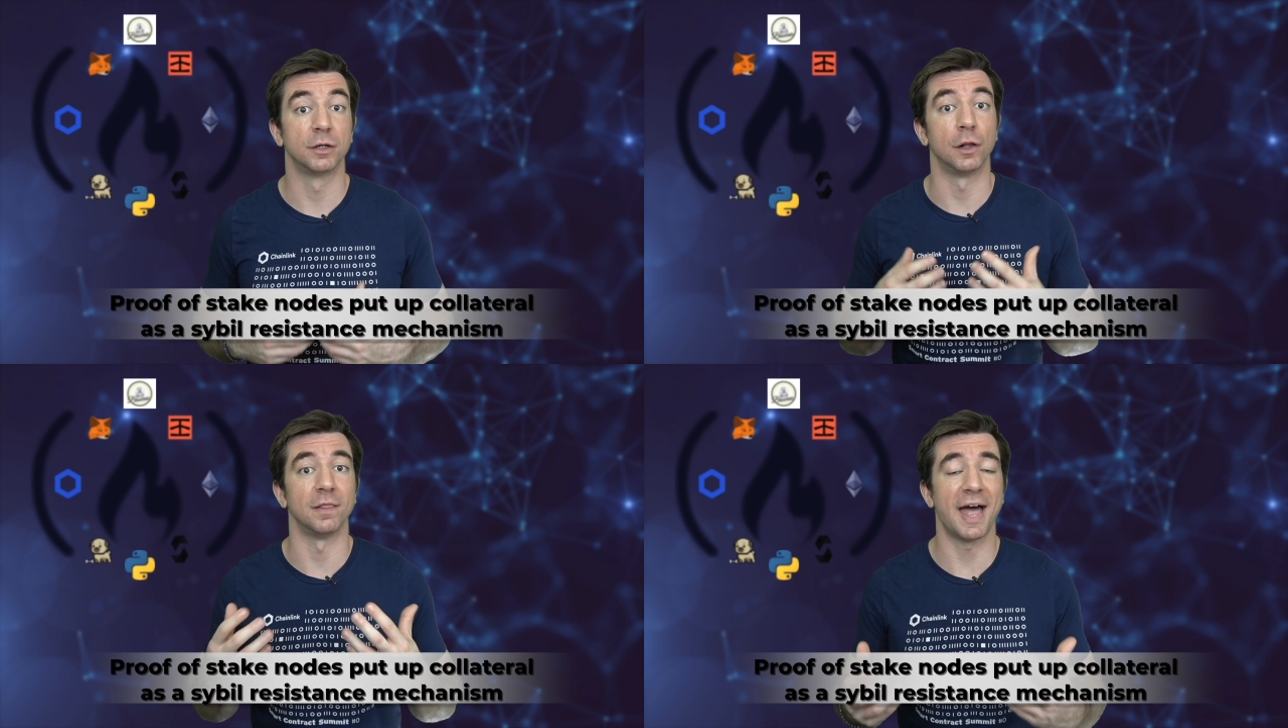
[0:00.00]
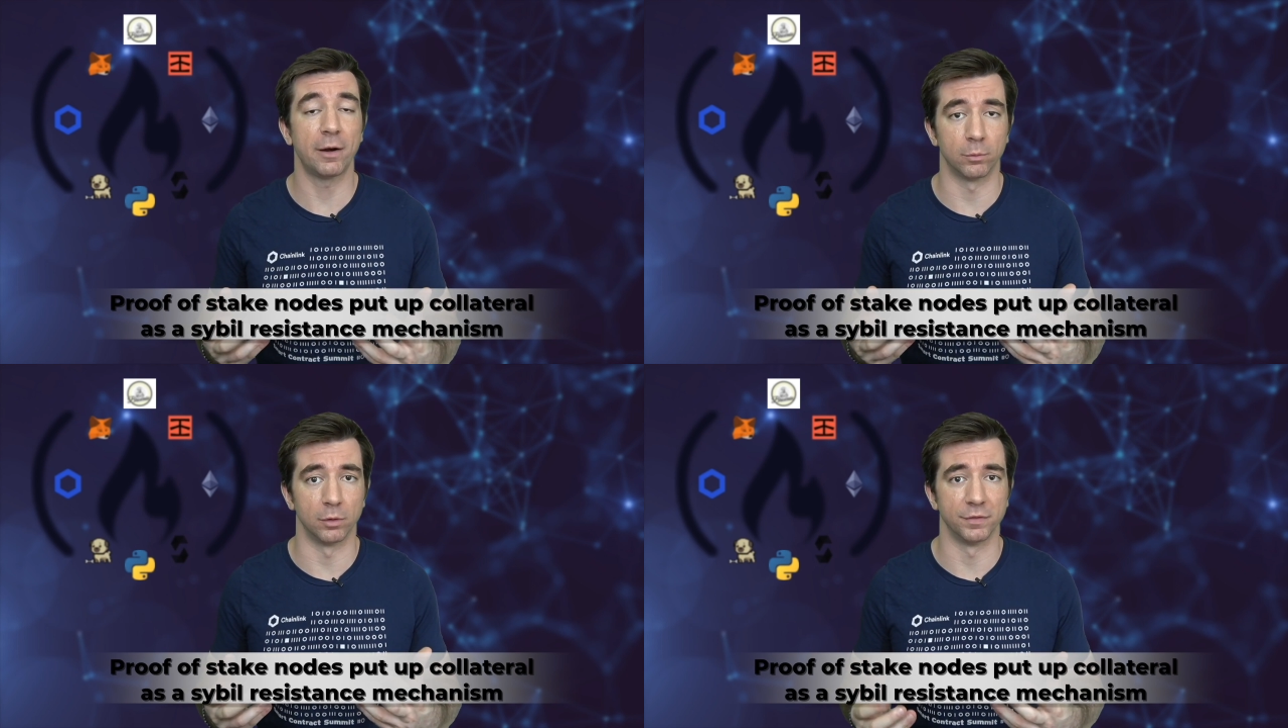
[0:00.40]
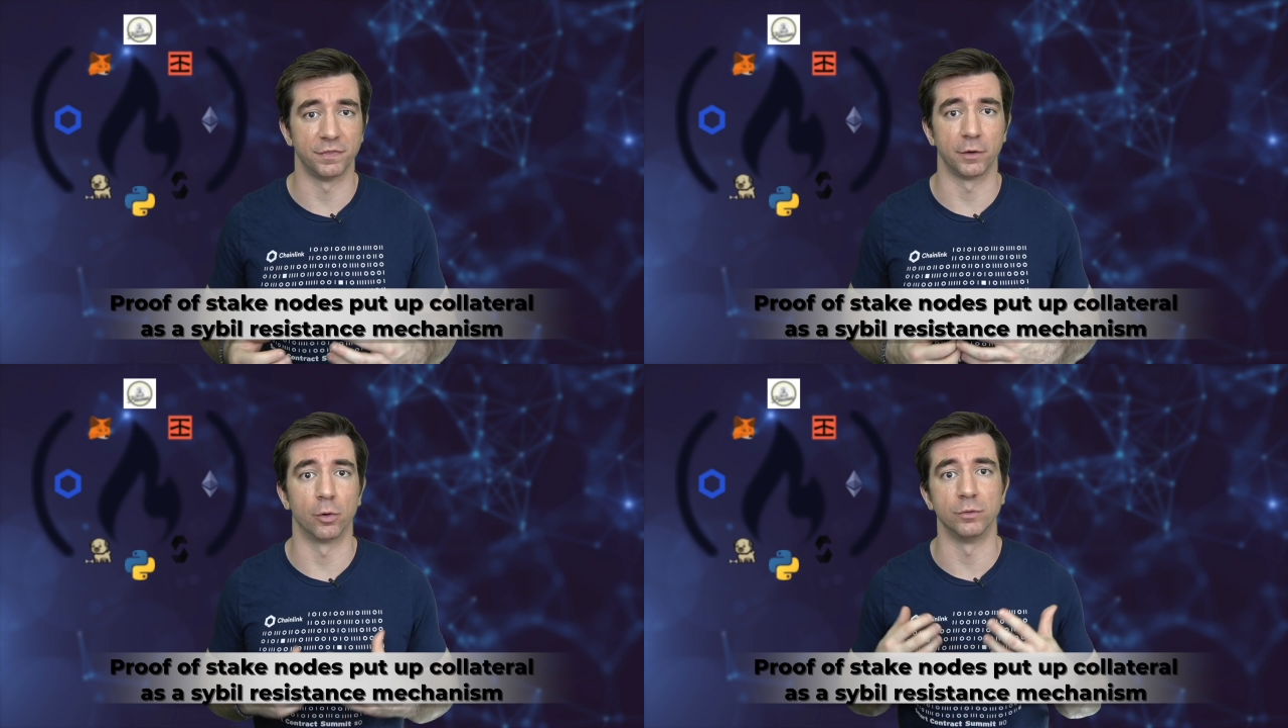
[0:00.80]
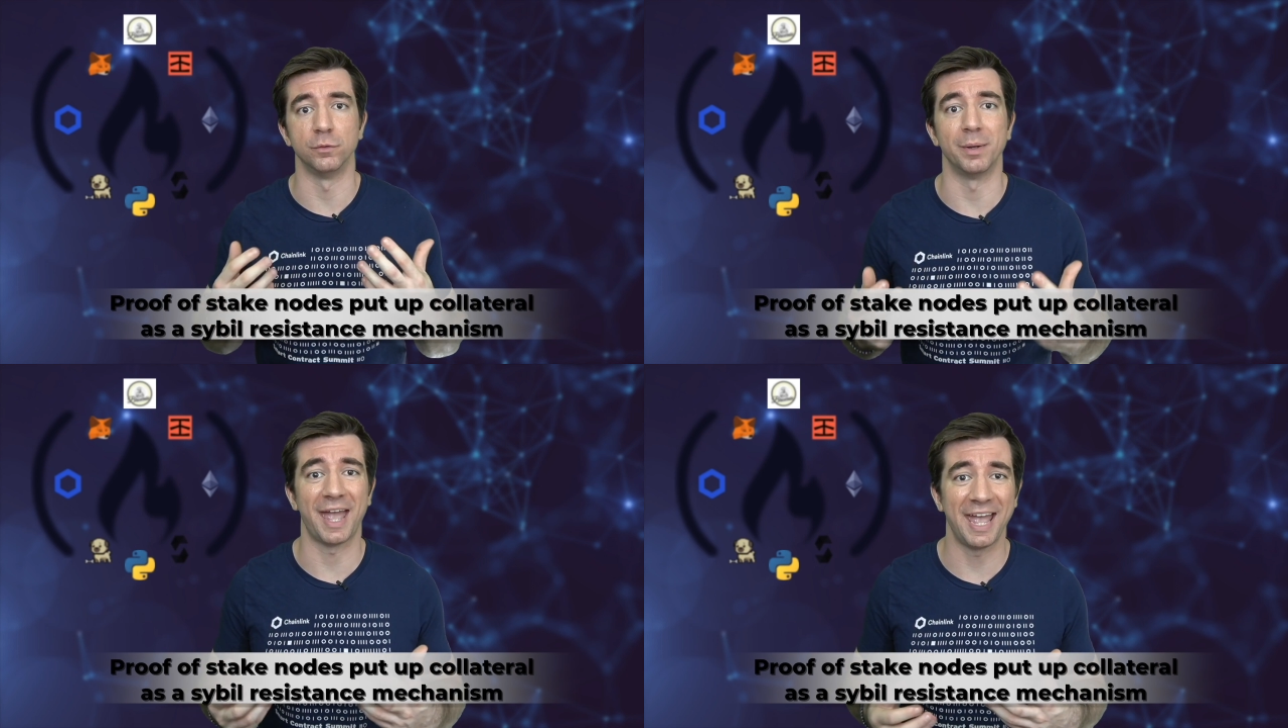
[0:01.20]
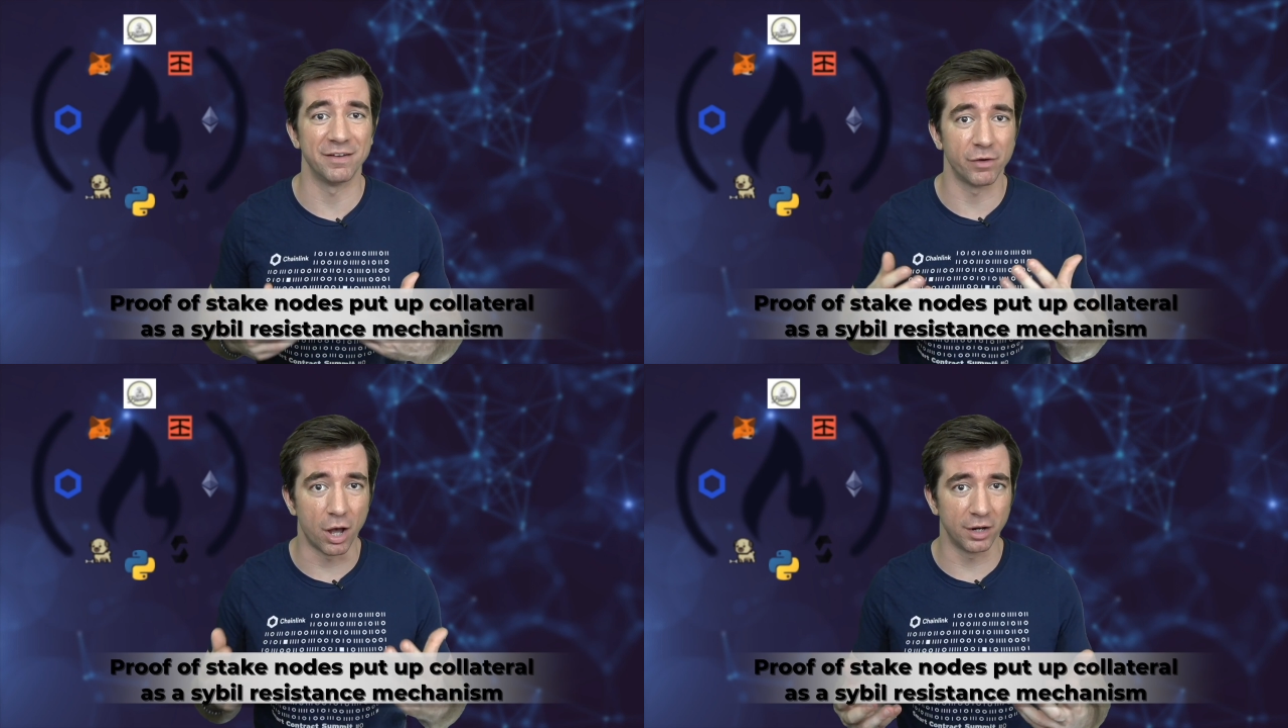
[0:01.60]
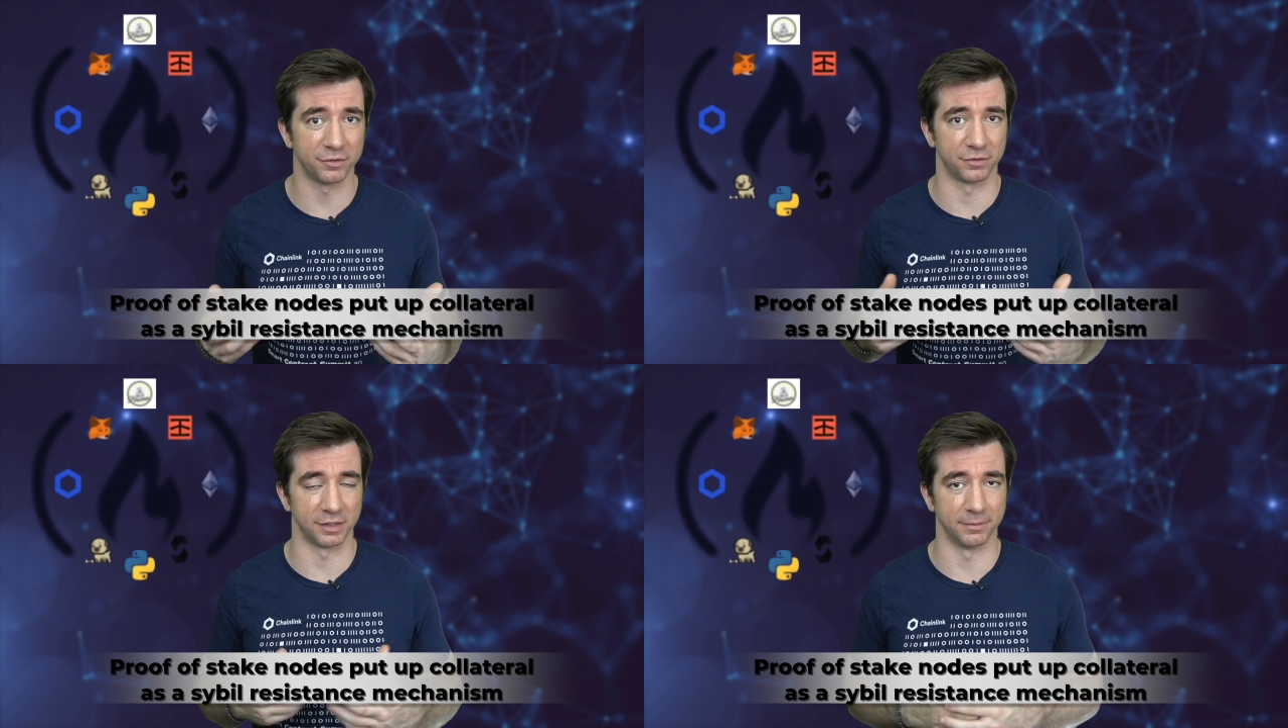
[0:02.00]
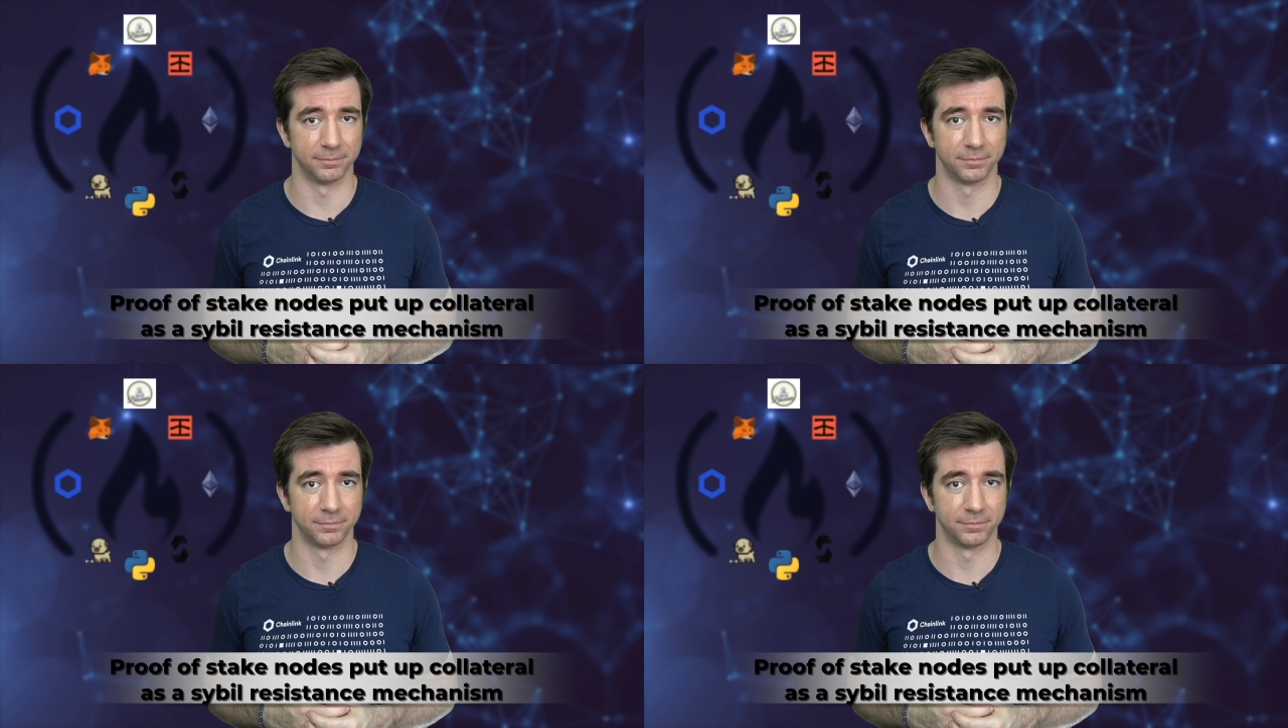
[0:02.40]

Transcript: collateral that they're going to behave honestly,